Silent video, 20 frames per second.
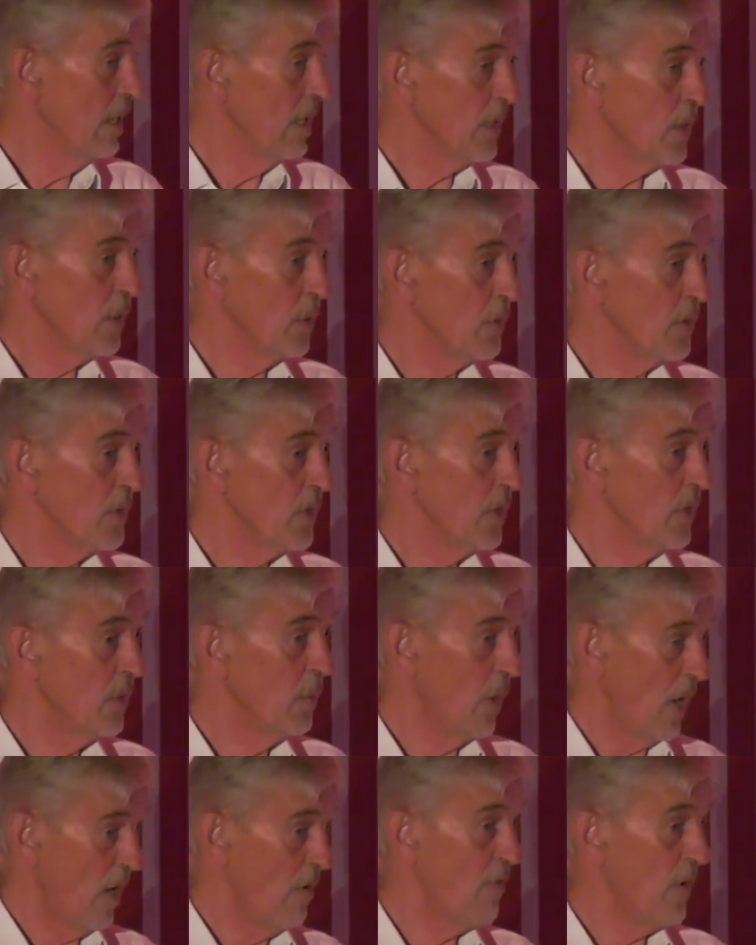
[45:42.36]
according to
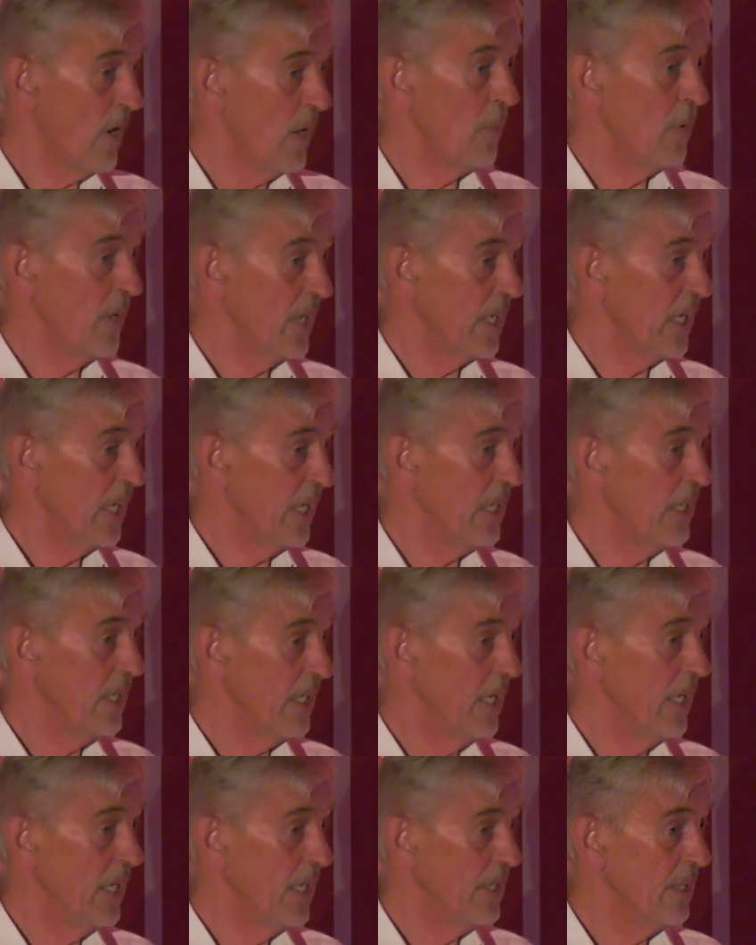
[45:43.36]
what I find when I get in
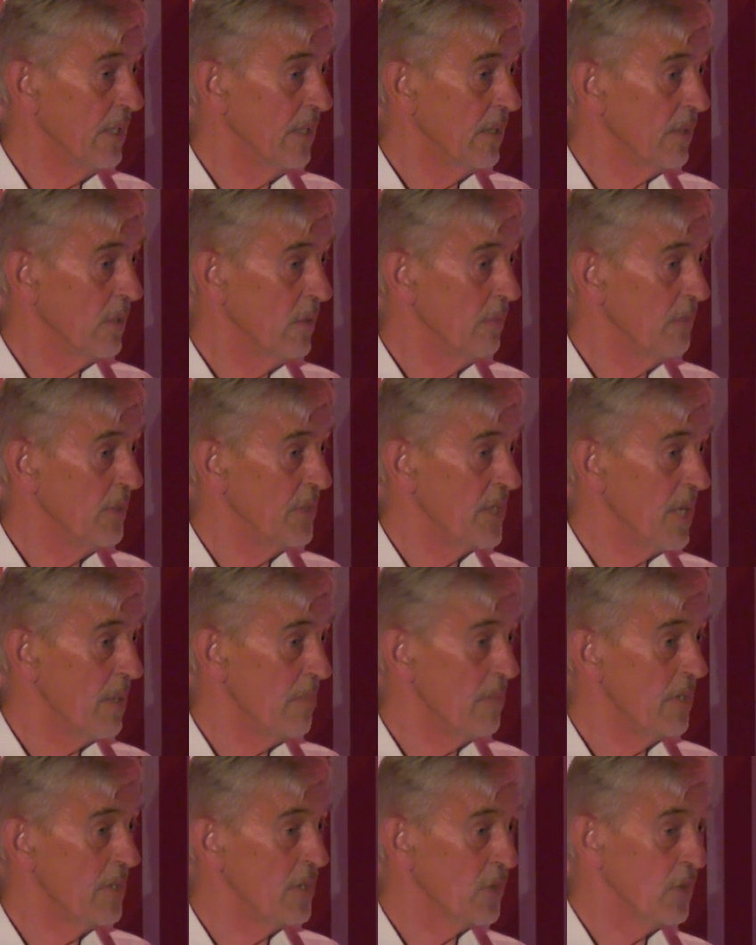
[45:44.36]
there. It could be
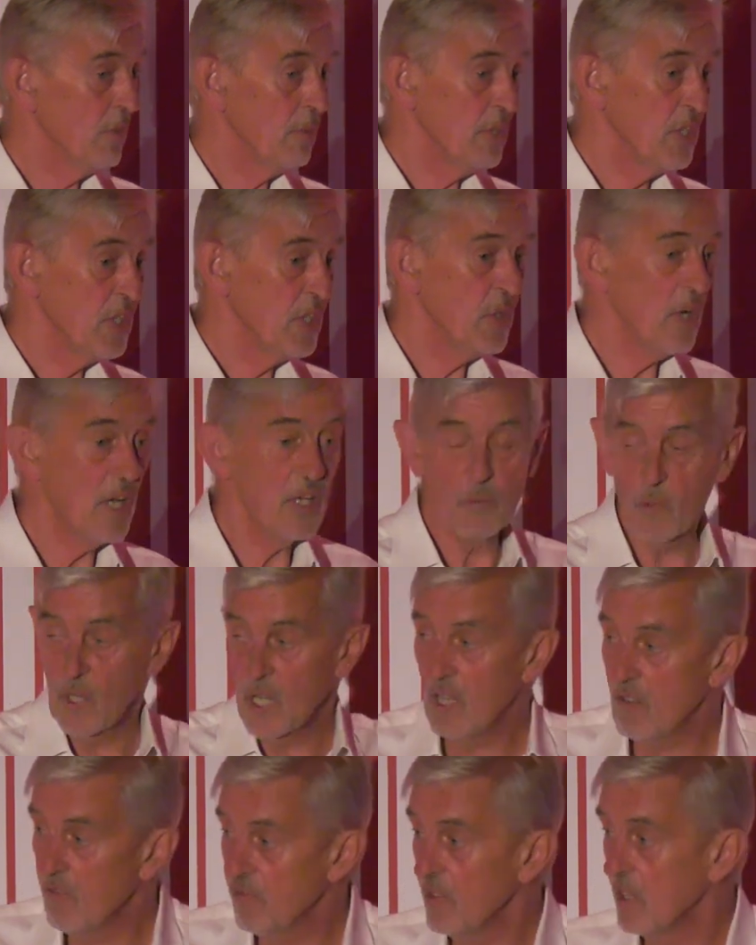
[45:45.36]
10 minutes, could be 2 hours,
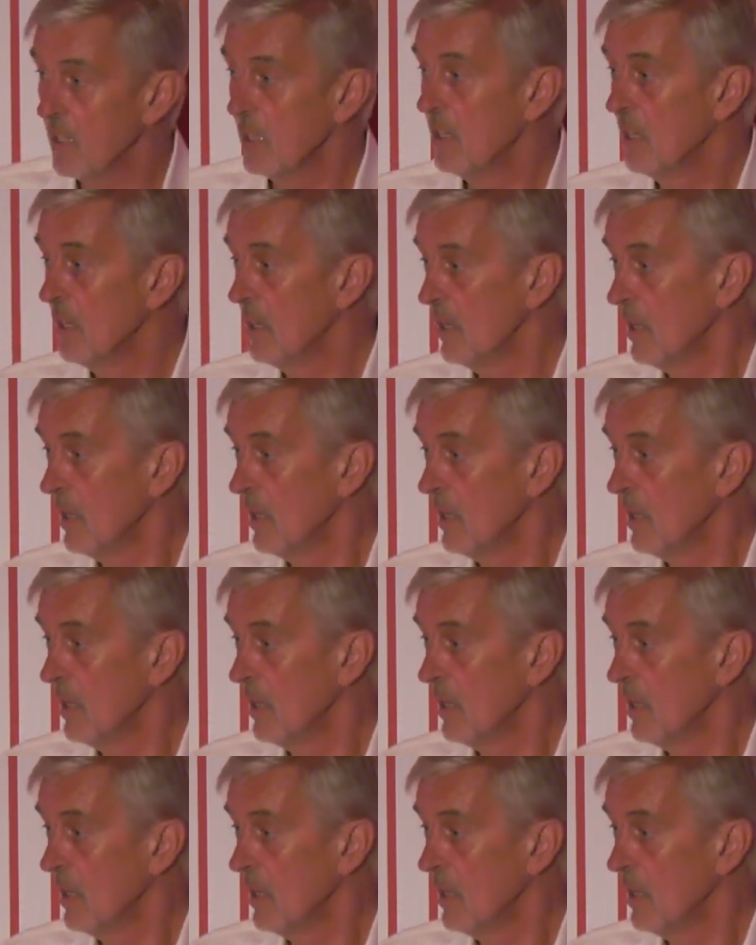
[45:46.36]
whatever.